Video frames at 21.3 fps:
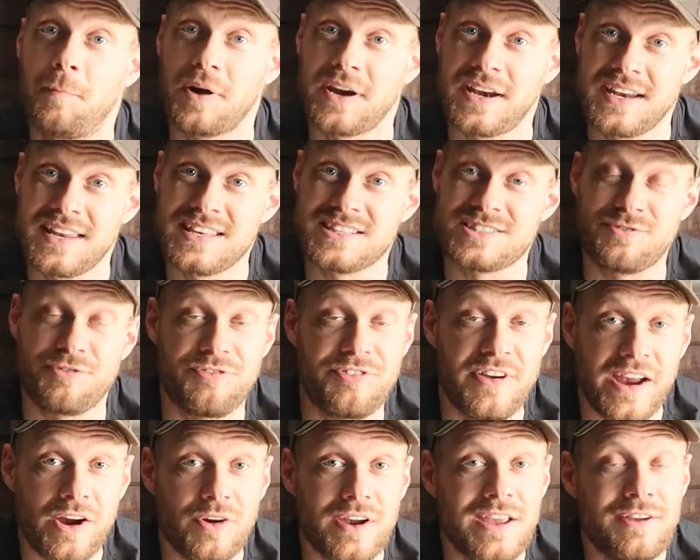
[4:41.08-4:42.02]
But it is
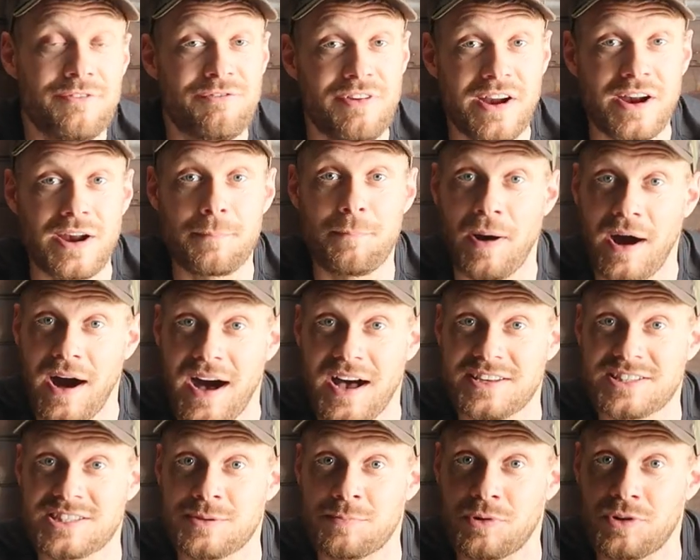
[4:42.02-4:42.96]
very, very
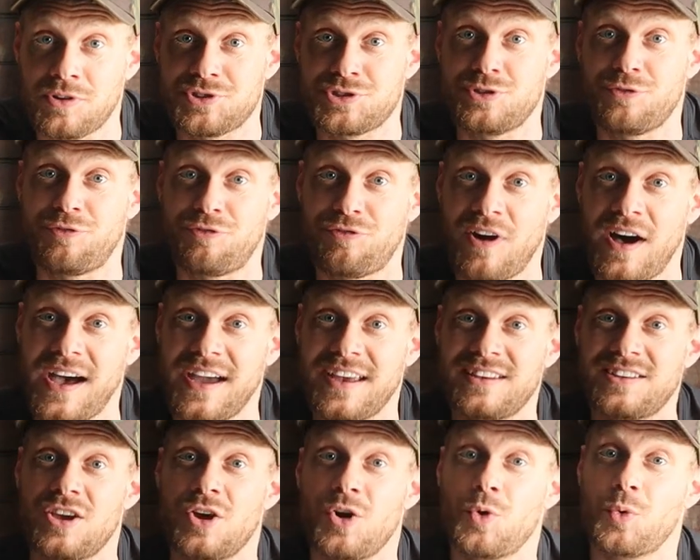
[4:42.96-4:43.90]
possible to
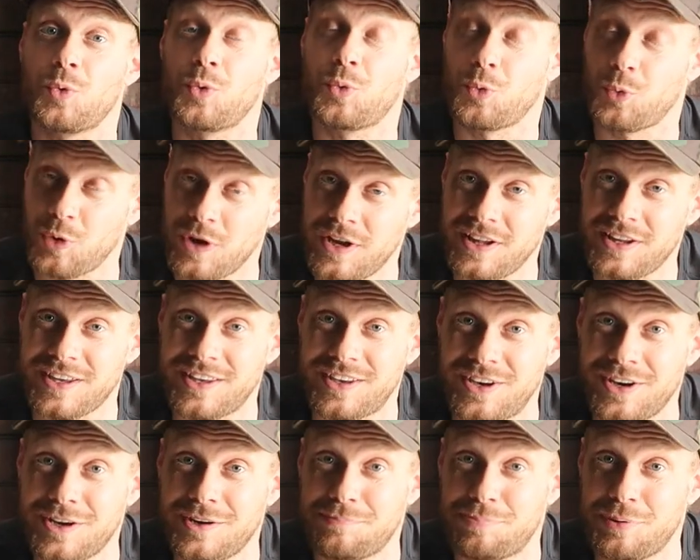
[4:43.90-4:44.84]
find really
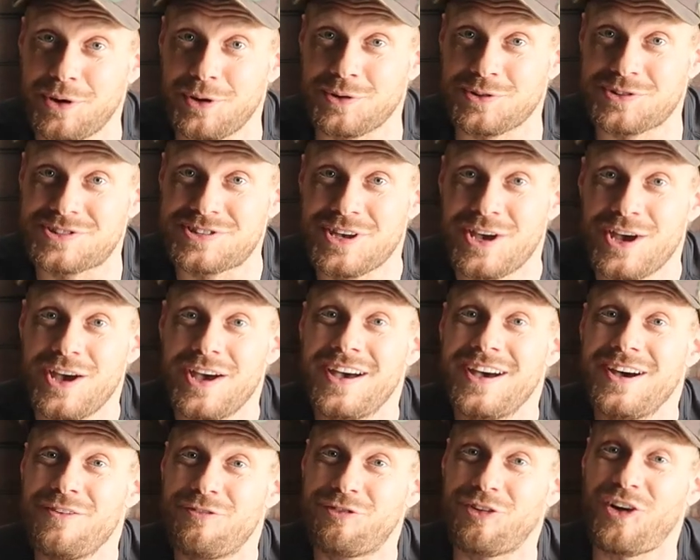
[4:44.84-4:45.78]
good boots
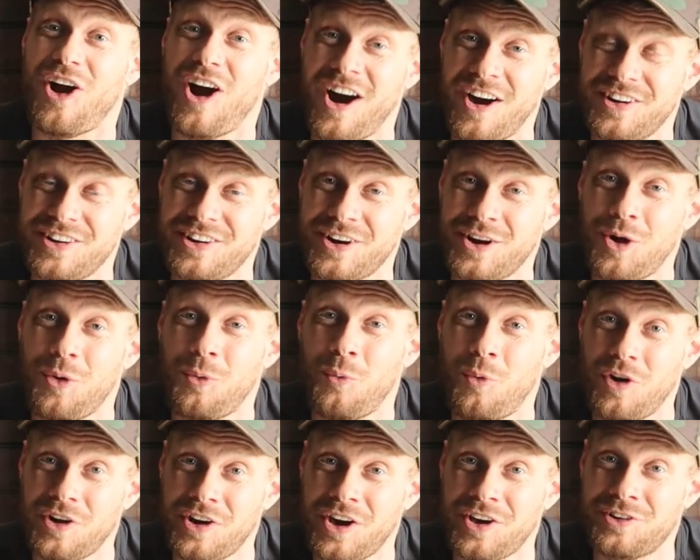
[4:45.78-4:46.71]
for under
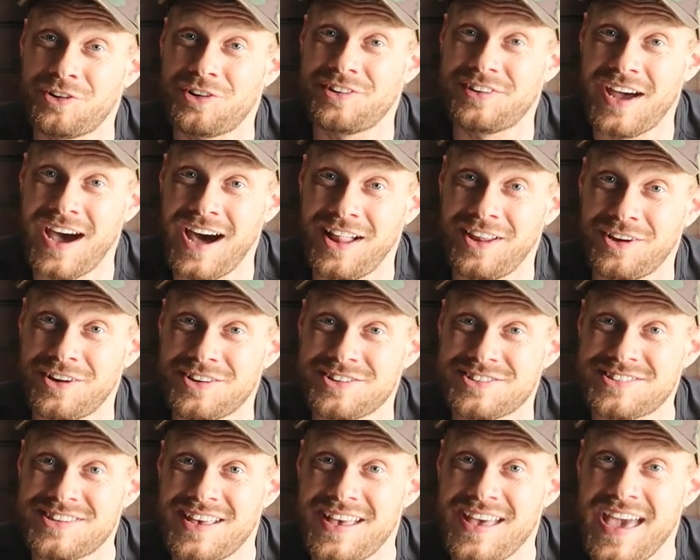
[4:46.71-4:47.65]
one hundred
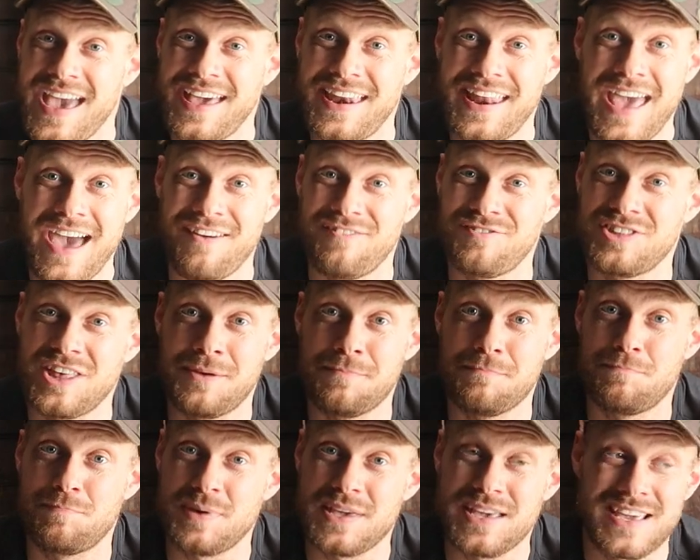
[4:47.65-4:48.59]
dollars and have
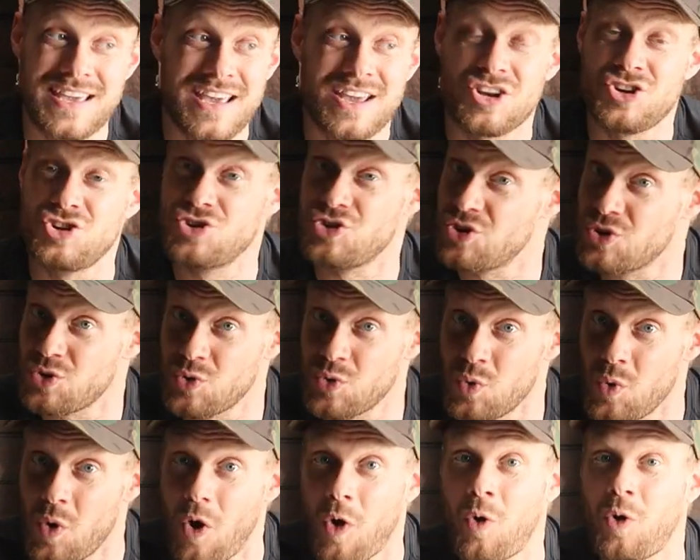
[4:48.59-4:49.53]
them be new
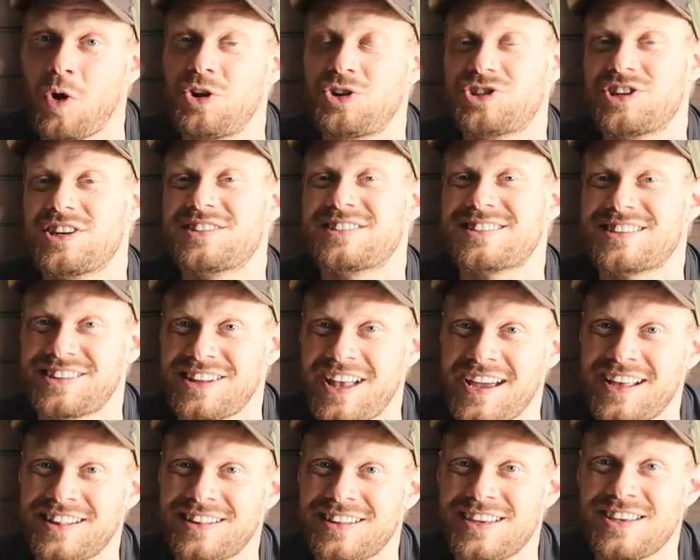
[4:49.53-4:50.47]
or just
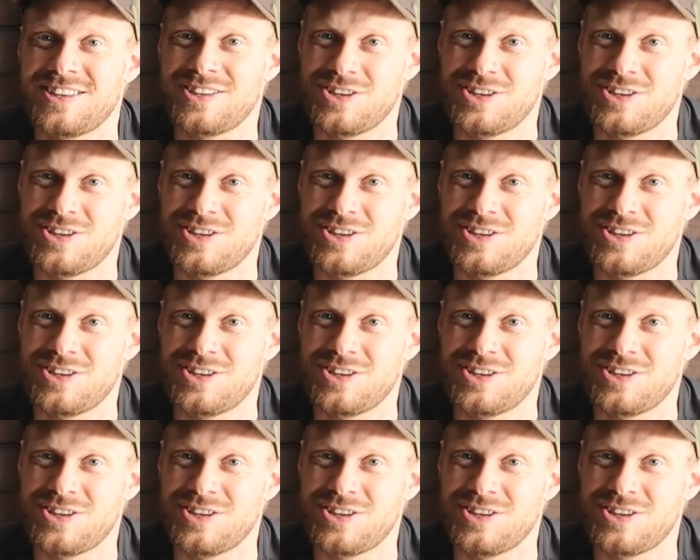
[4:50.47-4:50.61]
slightly